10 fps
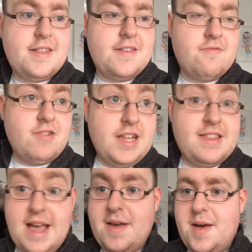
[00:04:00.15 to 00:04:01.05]
This is really
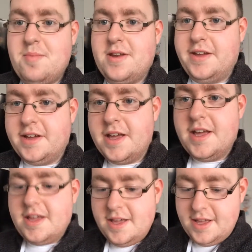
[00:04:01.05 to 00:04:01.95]
damn happening.
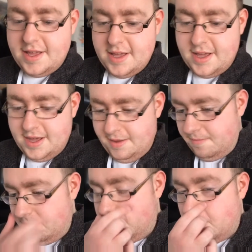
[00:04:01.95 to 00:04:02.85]

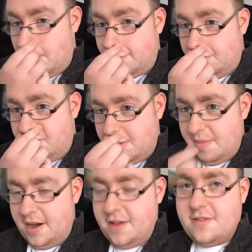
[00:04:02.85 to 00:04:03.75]
For my finger
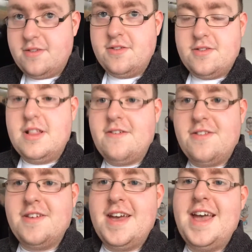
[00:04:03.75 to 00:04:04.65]
pass just
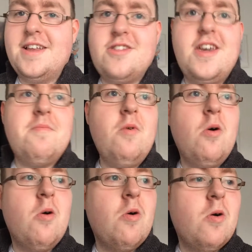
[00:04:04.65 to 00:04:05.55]
left at the gym,
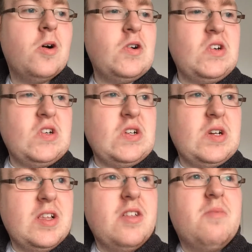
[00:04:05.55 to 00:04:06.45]
or
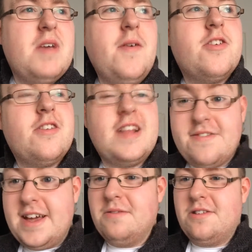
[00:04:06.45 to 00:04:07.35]
maybe just
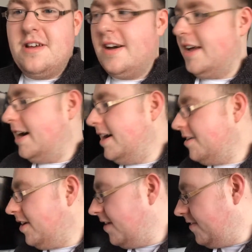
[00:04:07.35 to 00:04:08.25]
left outside. I
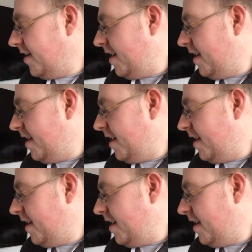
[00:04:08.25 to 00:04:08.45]
don't even